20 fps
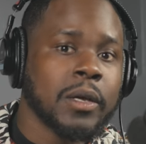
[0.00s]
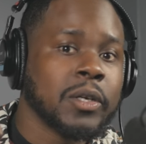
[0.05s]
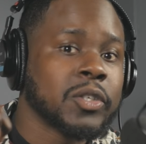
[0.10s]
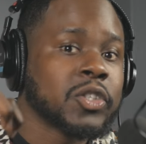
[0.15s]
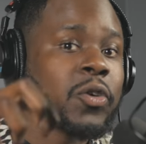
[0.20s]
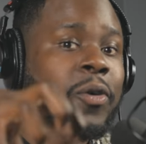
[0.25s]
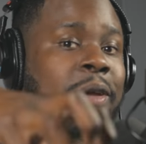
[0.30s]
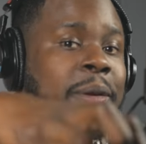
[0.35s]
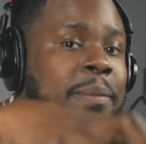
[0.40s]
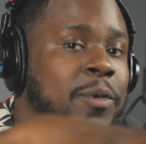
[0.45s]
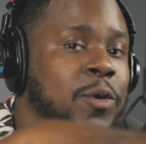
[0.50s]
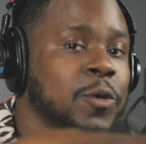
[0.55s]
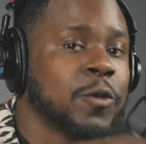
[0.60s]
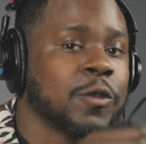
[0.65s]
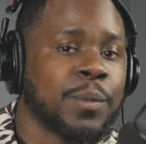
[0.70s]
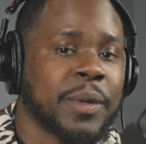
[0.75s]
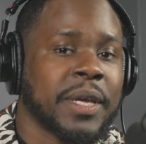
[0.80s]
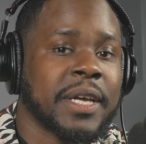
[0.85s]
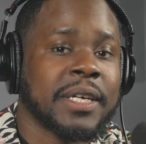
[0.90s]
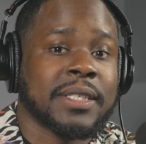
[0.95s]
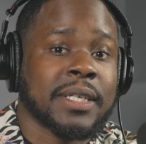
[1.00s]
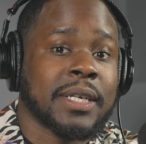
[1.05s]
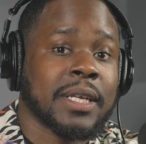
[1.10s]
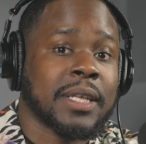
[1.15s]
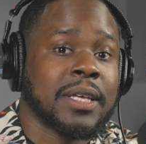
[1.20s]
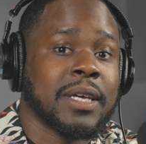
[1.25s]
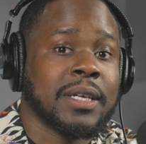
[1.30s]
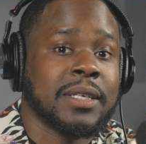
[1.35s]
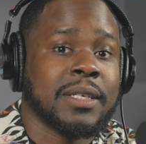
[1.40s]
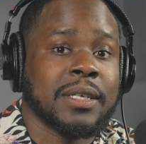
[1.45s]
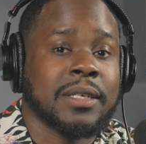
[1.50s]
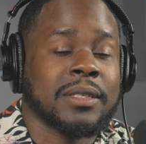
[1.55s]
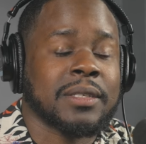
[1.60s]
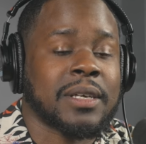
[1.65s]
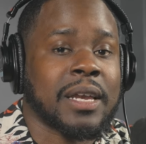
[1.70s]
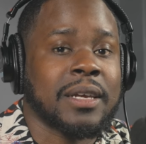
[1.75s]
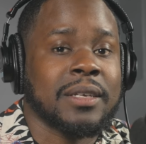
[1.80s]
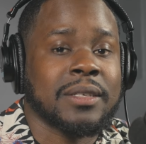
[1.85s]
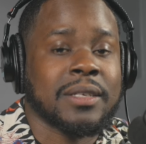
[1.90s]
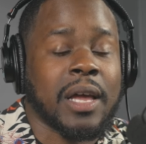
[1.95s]
so he moves me into the kitchen
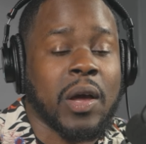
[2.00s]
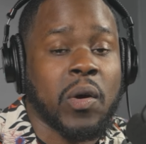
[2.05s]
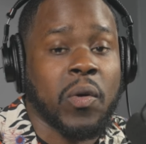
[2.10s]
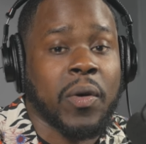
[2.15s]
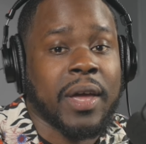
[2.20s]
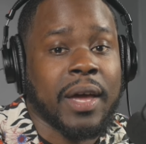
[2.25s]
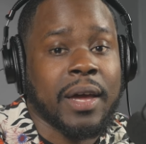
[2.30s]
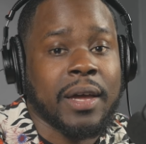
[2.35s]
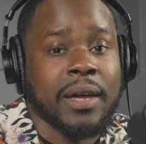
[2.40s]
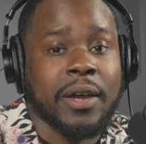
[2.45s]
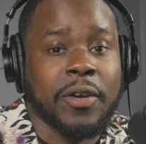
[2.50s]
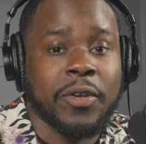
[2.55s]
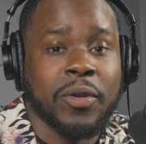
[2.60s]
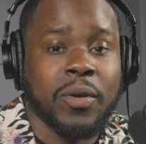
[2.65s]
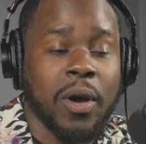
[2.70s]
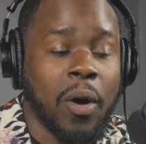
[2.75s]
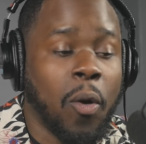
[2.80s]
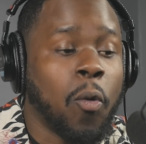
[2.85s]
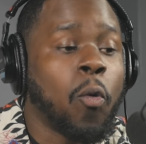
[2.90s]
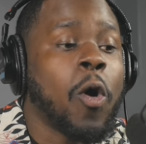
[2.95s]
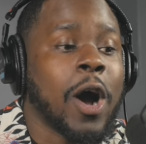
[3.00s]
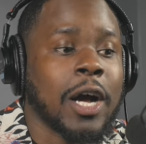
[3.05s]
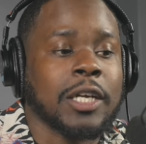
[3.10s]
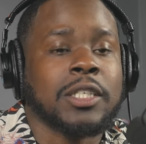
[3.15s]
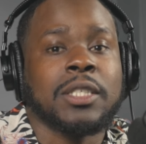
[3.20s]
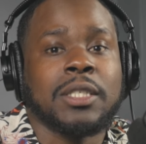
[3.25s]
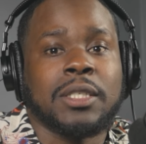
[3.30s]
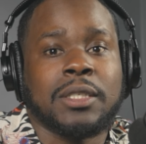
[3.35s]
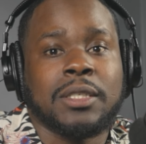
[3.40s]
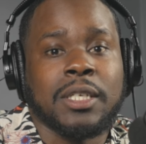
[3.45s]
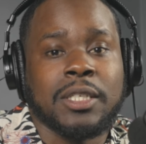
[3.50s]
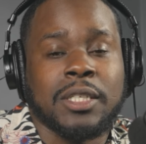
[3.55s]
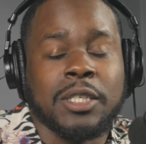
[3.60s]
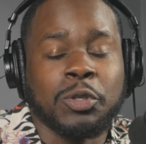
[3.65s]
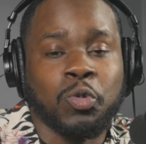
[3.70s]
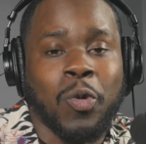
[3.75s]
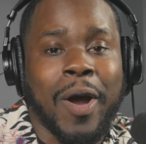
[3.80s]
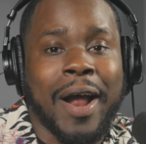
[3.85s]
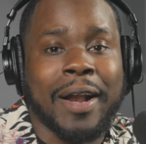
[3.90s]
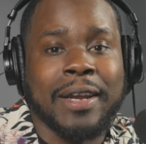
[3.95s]
and he's like, okay, here you go, wash these
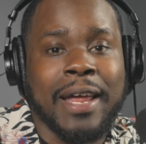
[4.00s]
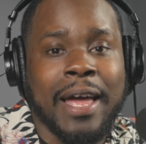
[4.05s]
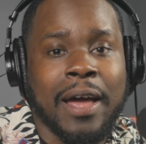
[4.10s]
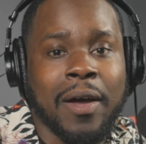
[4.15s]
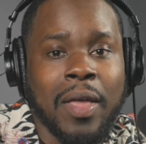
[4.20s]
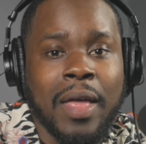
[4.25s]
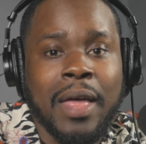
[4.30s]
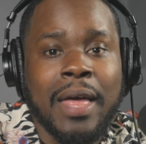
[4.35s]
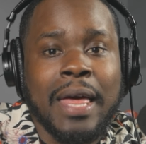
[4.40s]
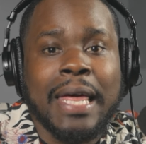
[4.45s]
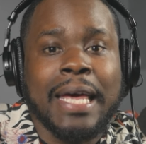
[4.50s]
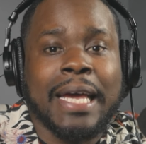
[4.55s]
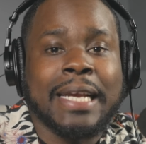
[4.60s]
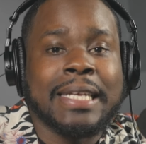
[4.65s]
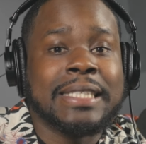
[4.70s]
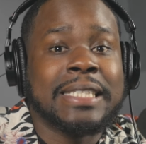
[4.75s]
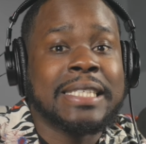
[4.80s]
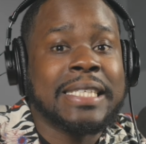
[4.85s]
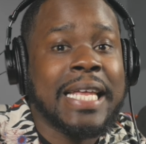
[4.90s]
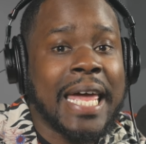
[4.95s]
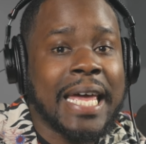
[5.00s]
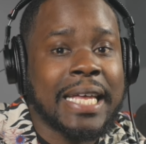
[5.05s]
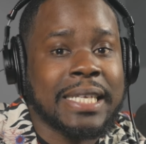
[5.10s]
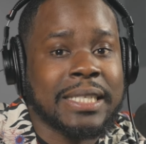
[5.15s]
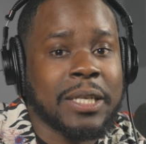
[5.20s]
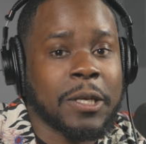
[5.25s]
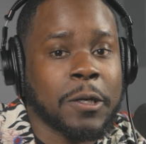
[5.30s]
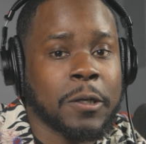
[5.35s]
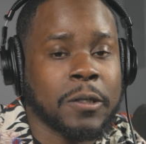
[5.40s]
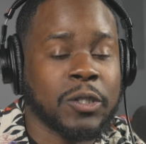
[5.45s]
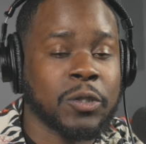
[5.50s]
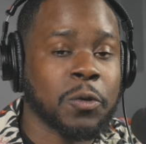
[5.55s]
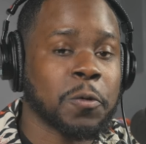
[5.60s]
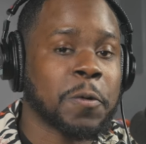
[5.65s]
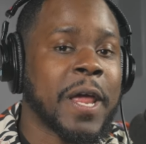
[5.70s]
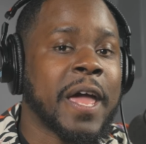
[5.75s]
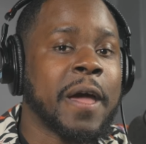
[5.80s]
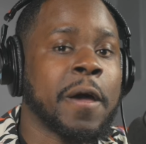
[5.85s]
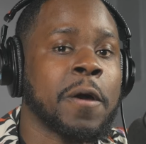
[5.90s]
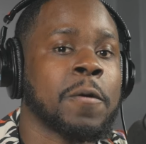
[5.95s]
dishes right now. And he stands there. So
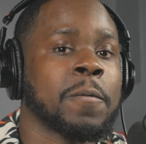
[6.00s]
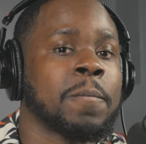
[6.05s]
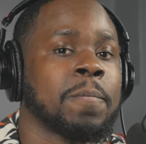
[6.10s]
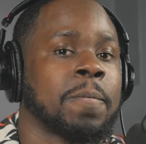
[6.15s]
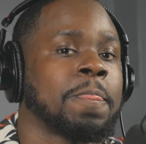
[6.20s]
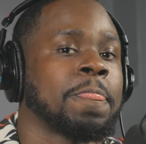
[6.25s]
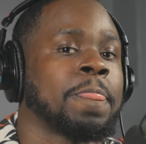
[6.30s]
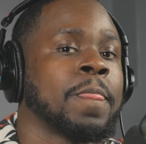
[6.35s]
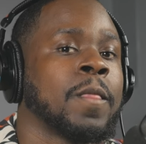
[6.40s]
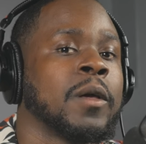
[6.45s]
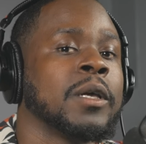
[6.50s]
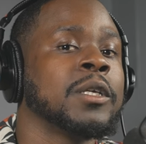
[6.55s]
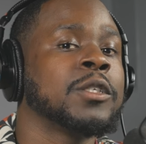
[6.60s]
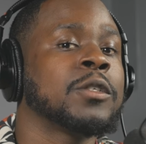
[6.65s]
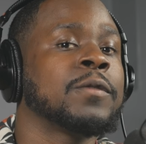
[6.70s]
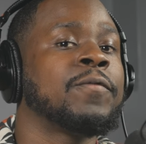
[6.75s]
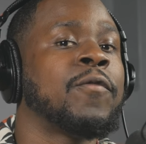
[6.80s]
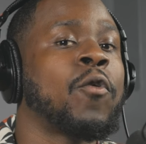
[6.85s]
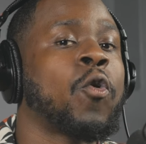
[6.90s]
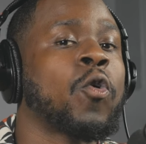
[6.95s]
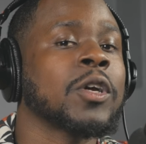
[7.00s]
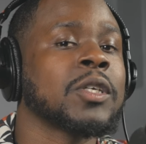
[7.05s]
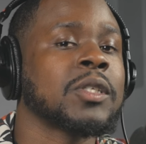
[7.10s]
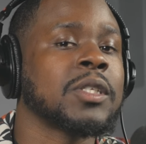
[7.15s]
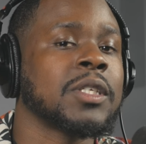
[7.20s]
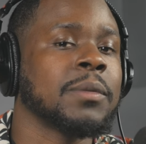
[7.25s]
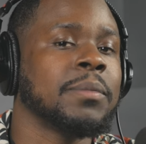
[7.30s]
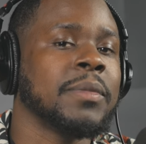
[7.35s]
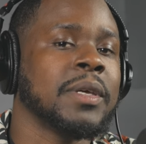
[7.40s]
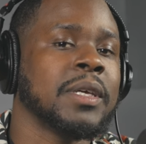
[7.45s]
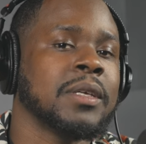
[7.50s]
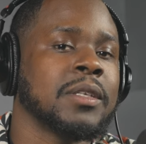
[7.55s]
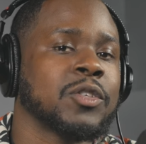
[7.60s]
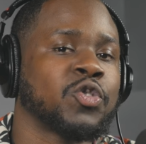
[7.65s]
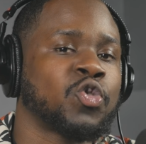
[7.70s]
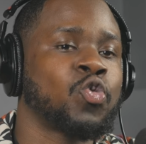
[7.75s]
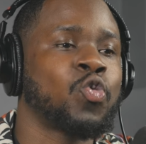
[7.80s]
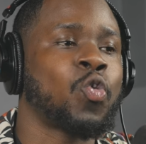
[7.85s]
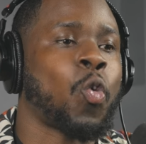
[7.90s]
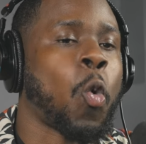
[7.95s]
now he's forcing me
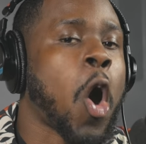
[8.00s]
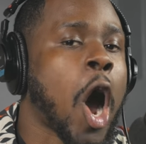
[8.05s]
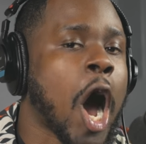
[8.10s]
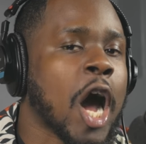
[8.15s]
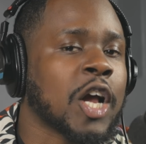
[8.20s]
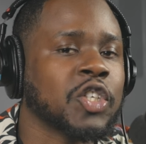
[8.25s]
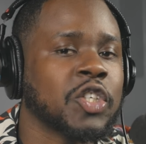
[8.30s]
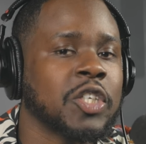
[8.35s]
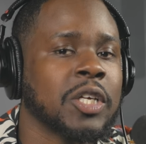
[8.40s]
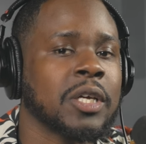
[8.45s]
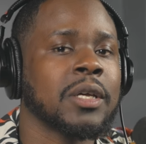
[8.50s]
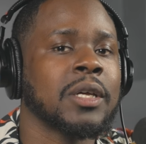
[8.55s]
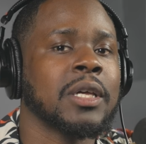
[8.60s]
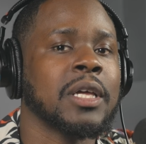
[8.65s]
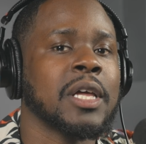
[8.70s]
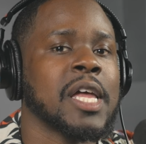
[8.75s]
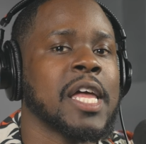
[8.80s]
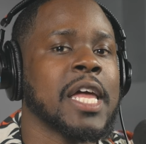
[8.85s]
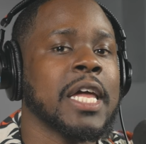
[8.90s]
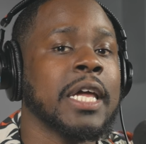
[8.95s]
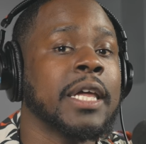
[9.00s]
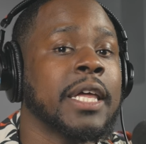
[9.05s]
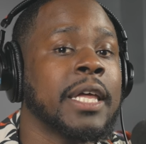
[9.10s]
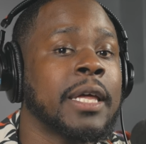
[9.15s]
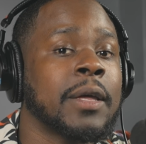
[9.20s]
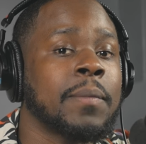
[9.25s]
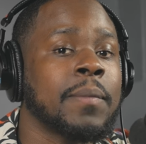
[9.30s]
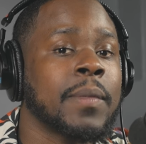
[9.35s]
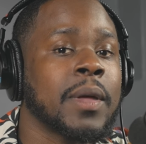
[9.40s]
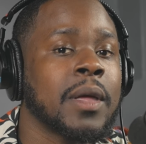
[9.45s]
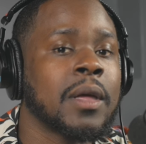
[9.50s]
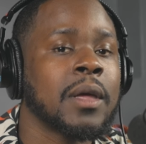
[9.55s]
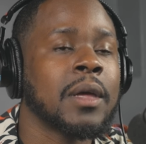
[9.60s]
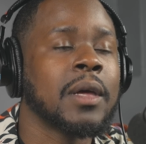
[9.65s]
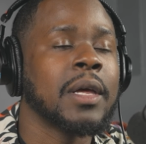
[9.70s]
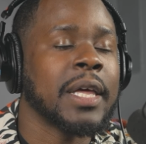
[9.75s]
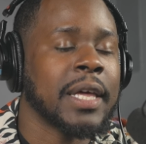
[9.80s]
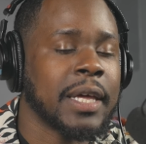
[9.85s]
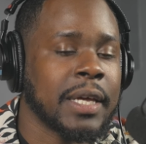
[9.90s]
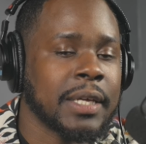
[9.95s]
to wash him,
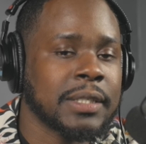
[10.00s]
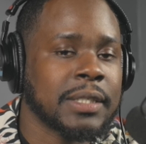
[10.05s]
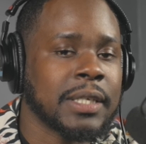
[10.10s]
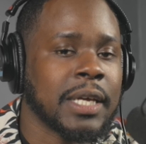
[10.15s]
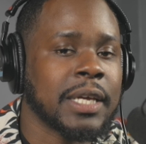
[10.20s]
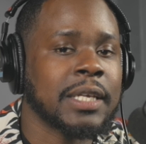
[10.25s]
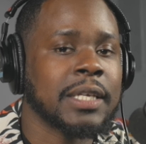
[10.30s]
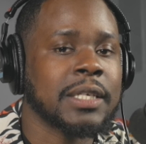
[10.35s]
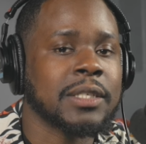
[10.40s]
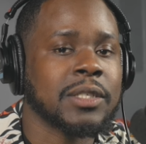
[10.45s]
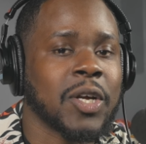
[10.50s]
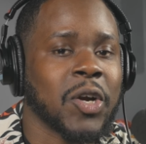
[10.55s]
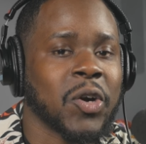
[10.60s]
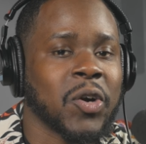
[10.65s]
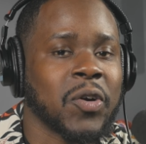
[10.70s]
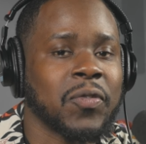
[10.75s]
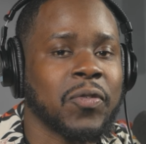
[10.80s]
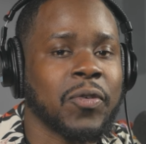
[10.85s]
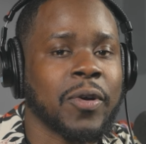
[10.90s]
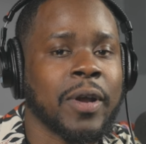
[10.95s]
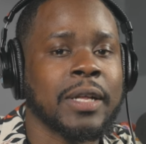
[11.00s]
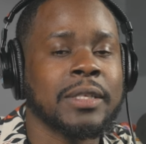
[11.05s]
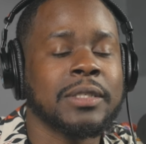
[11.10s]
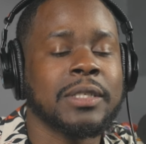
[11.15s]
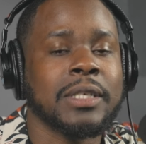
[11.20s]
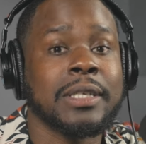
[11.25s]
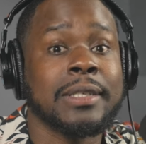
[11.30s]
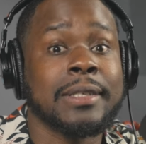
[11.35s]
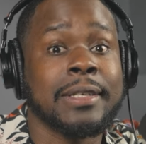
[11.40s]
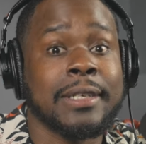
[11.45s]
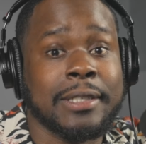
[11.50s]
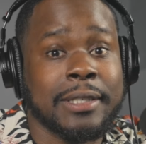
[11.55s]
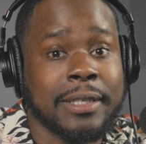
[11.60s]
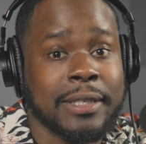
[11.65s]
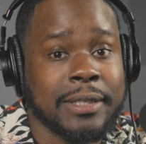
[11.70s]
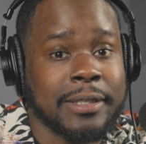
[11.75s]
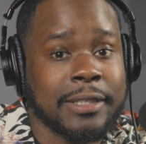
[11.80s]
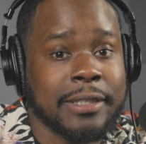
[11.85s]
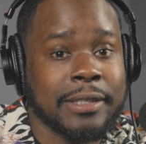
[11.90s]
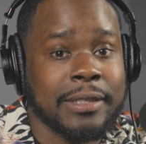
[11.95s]
his and his girlfriend's
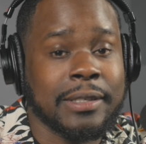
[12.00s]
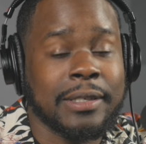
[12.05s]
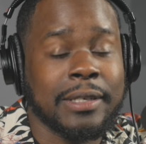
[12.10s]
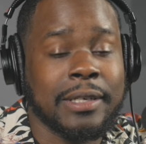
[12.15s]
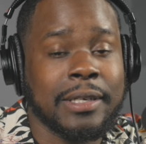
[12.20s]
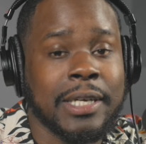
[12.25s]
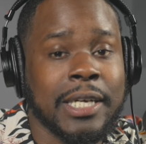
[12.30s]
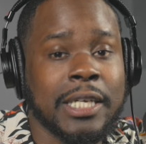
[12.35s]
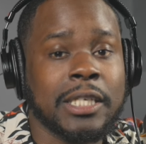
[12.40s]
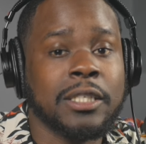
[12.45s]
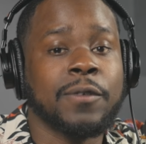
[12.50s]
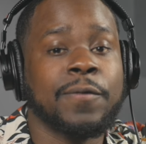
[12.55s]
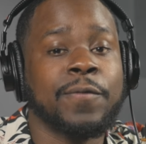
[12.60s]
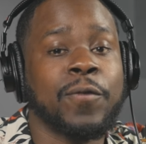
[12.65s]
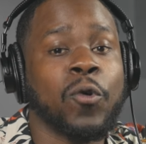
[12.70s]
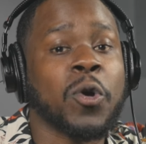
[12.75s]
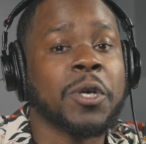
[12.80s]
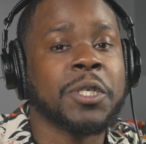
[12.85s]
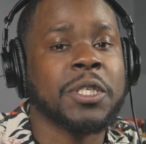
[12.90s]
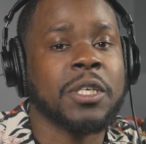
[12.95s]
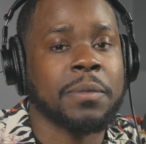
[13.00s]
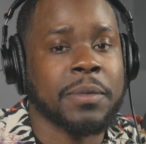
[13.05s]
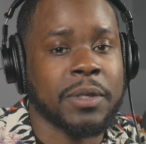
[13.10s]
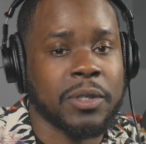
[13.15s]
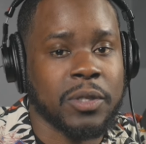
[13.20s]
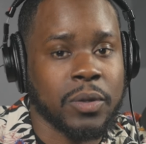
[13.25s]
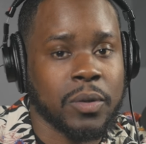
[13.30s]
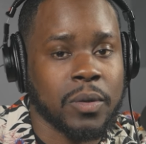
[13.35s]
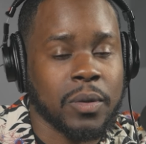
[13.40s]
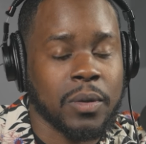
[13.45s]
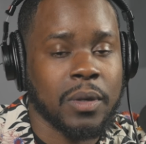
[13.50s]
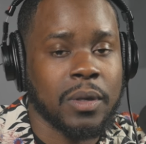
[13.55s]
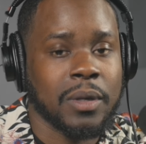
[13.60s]
dishes. He's forcing me to.